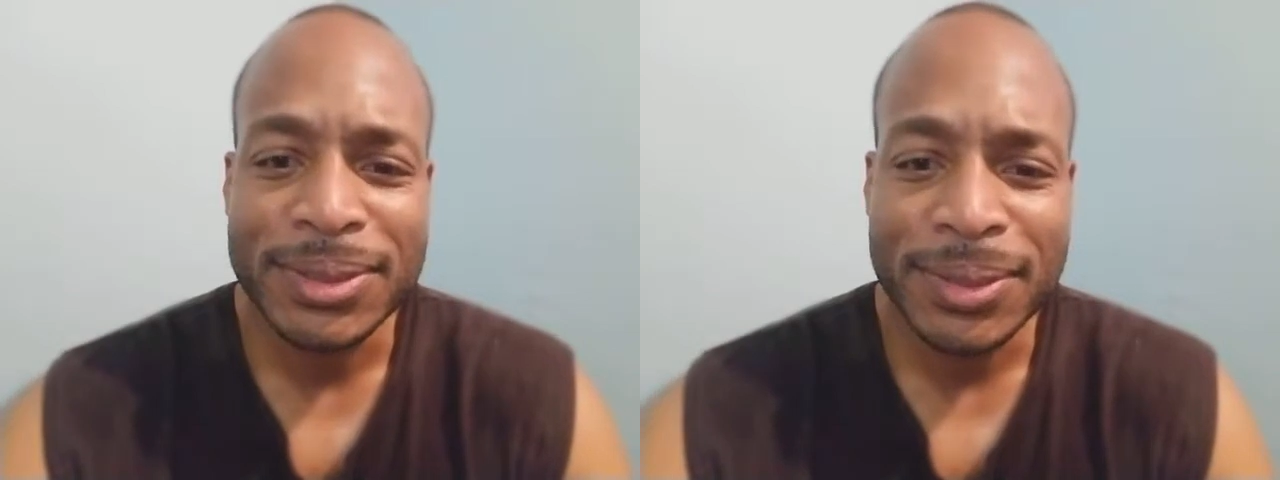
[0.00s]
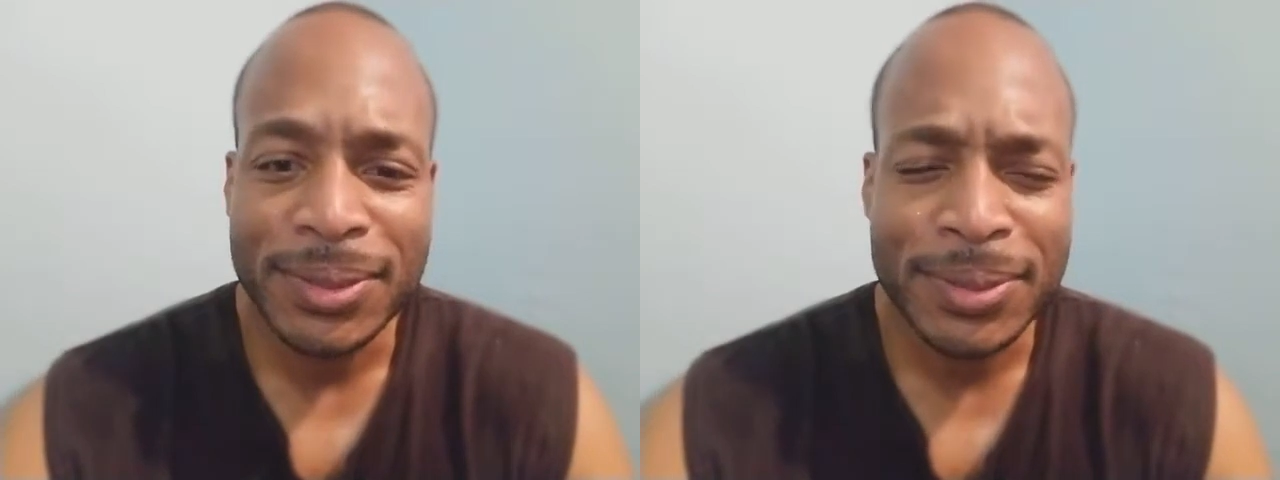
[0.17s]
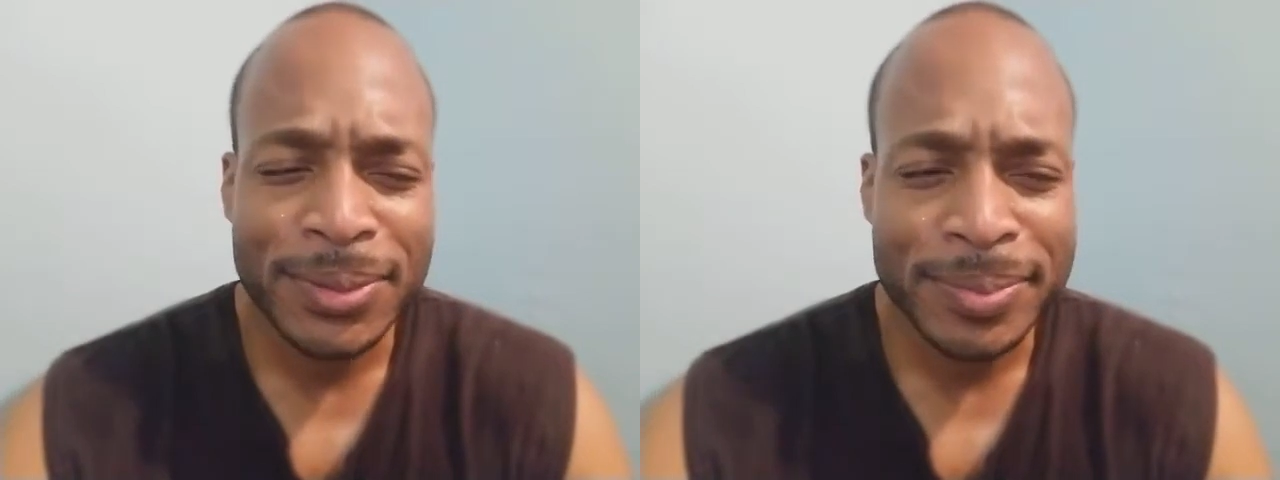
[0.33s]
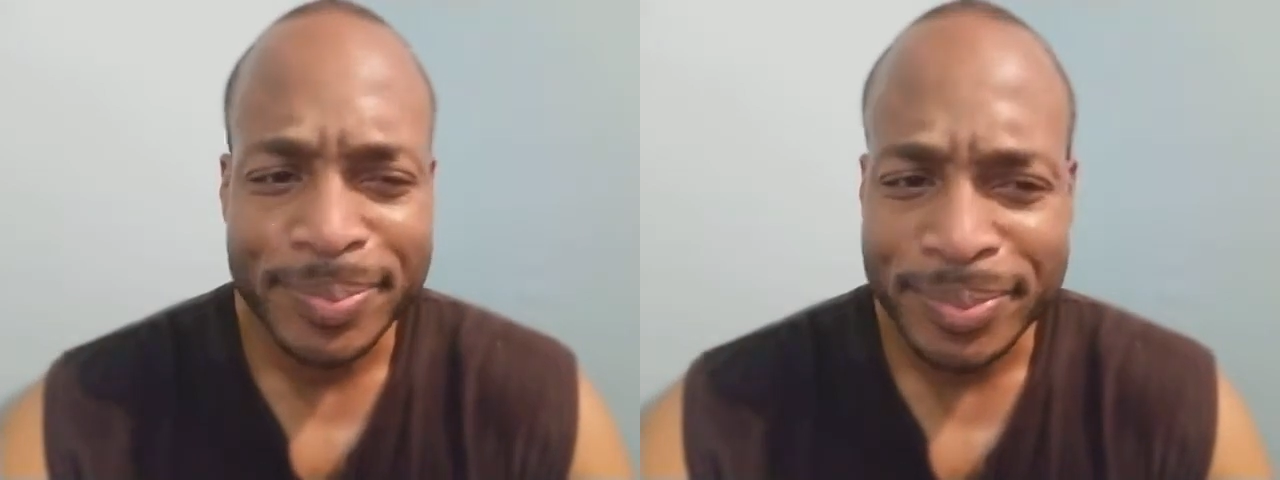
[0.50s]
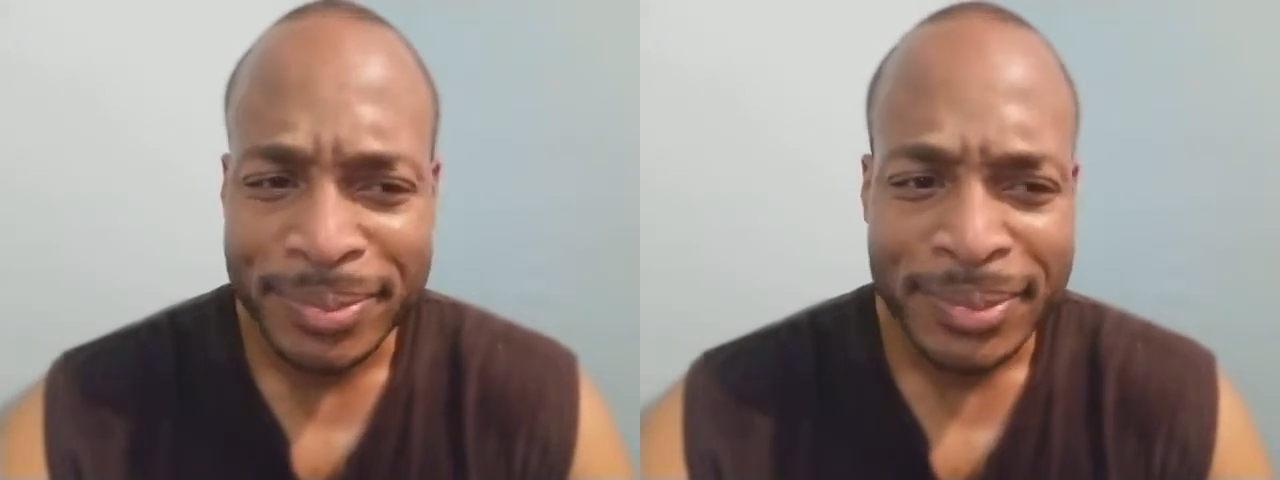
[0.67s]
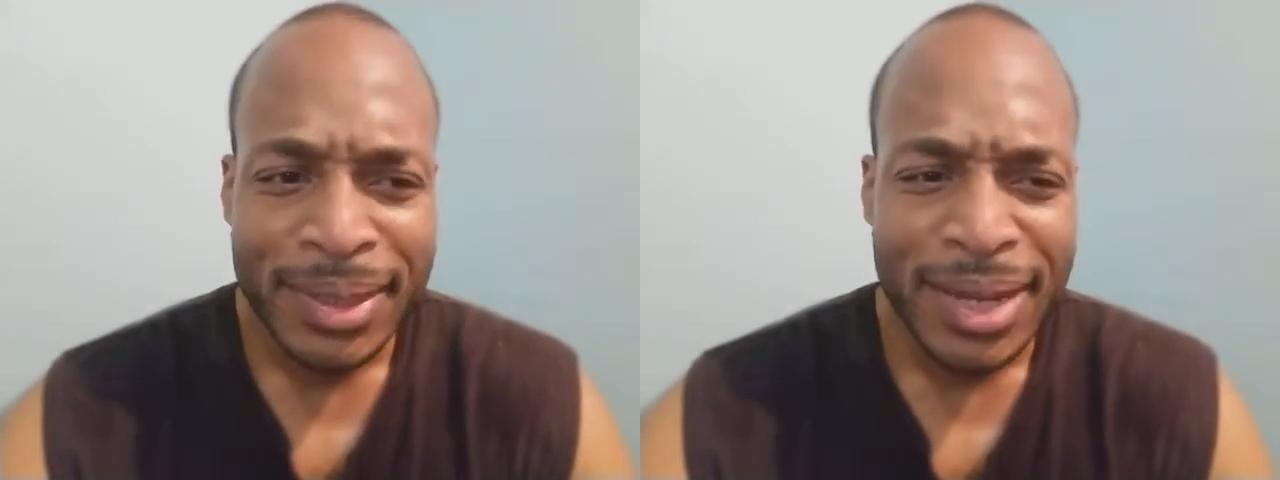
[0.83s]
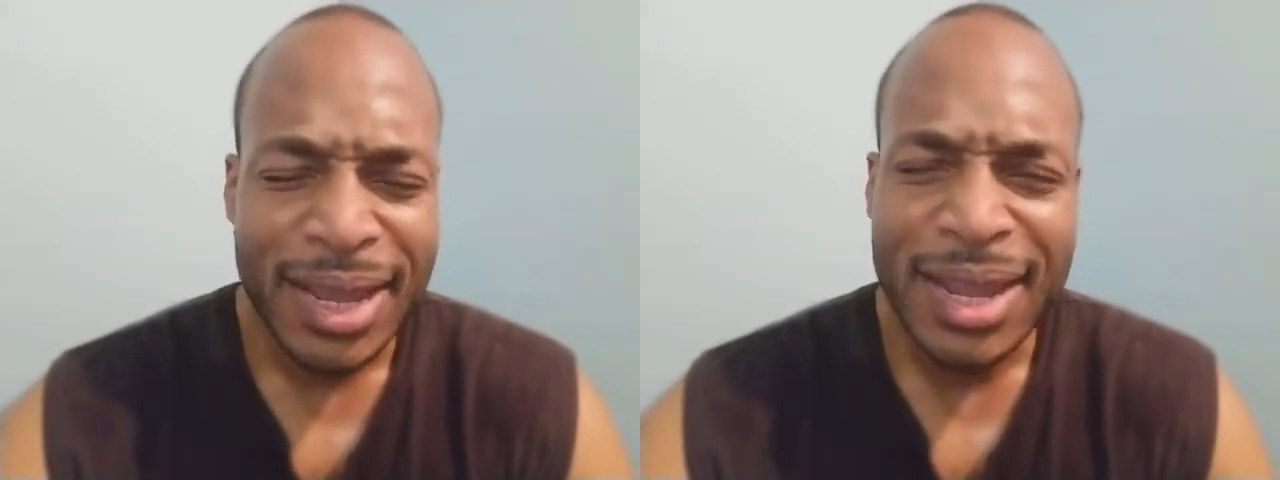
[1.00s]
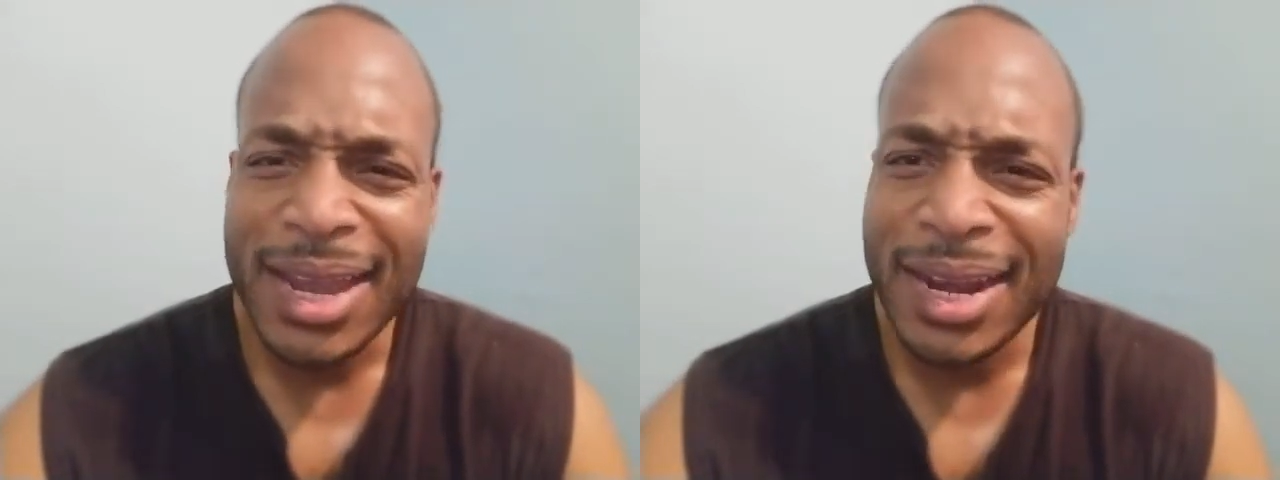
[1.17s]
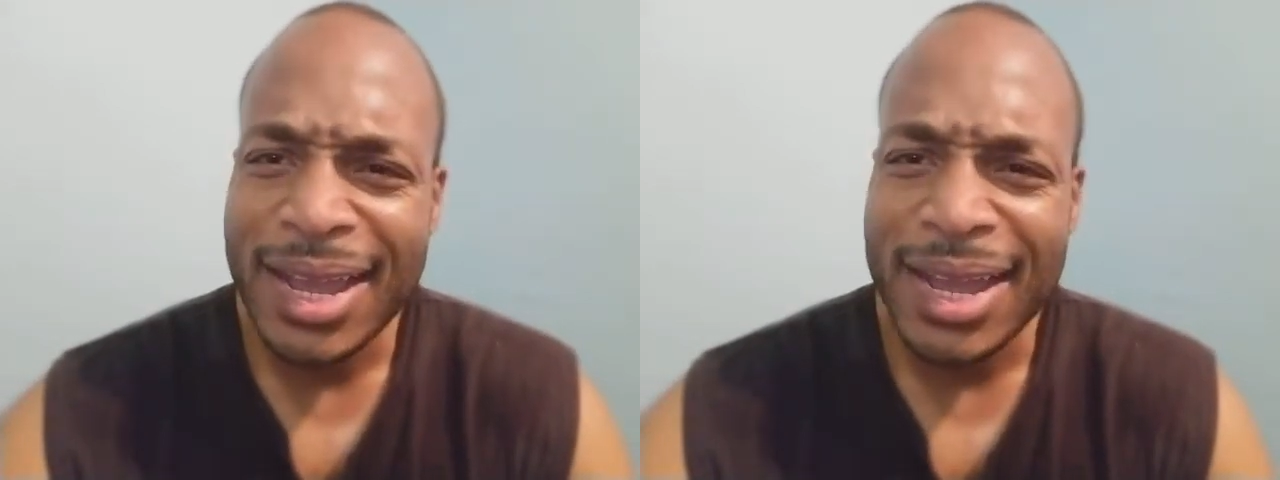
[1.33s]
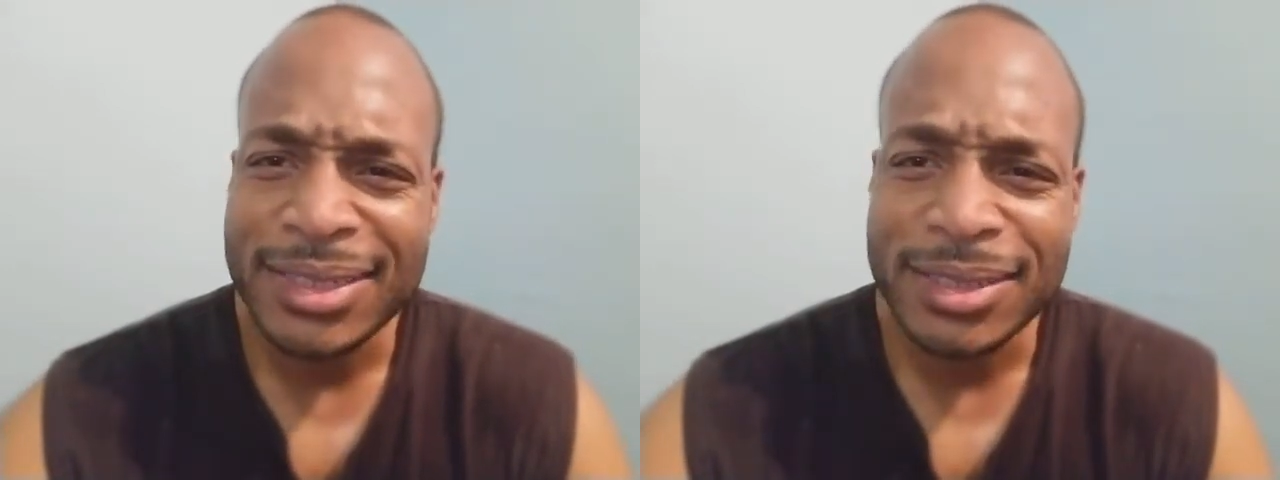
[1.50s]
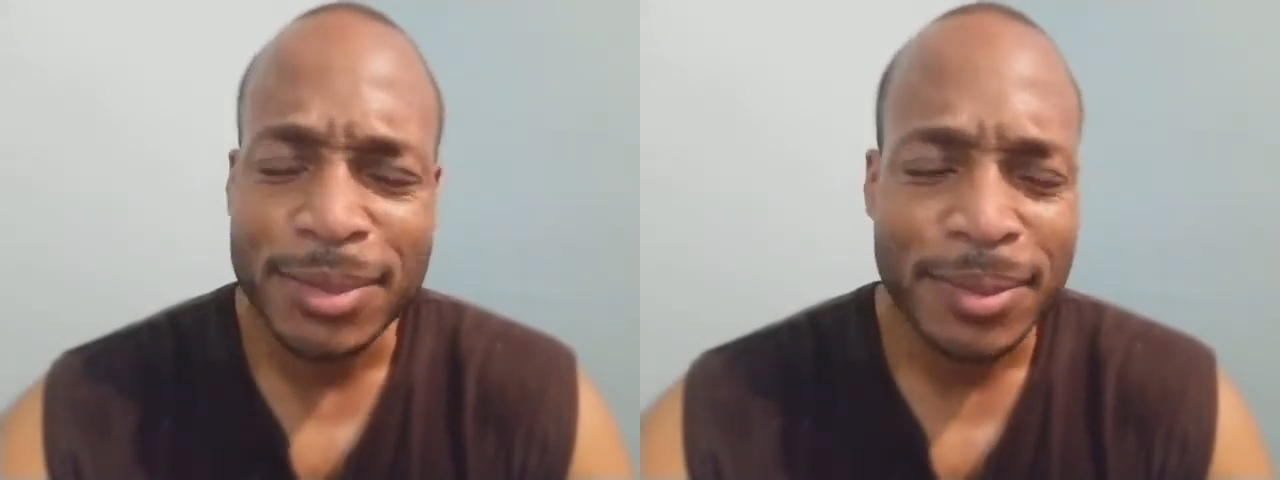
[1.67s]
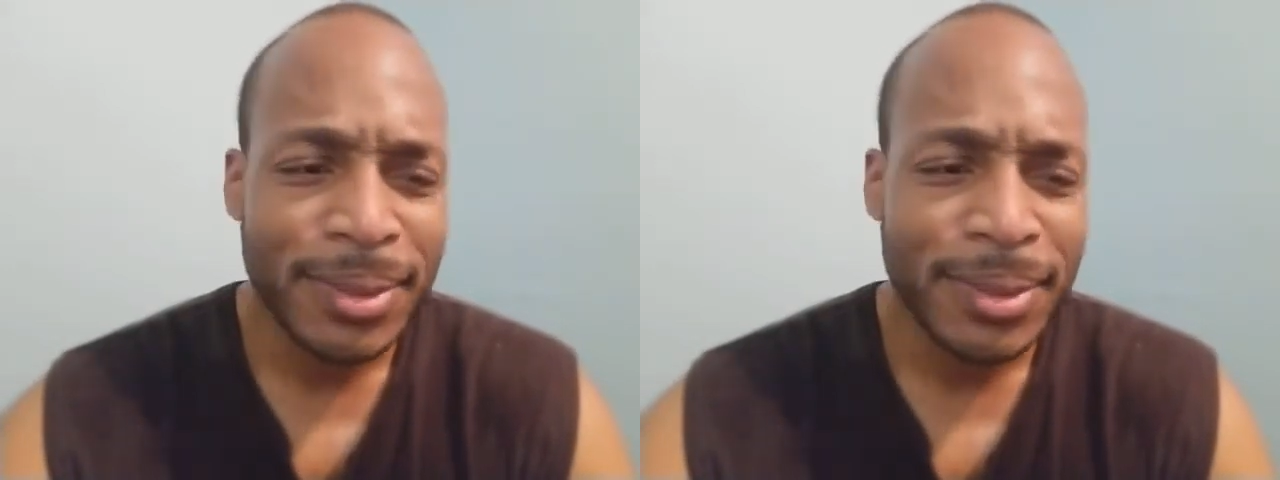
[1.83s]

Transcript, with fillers: So that kind of got to me